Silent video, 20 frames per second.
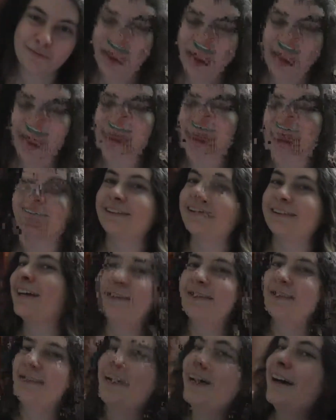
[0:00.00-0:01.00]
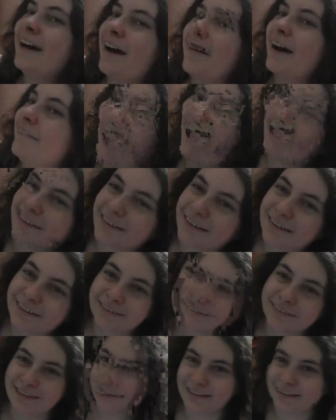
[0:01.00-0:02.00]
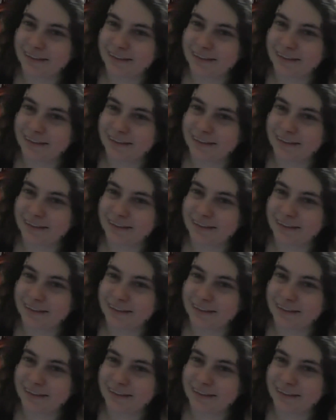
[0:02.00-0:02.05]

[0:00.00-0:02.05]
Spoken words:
and I'm not going to do any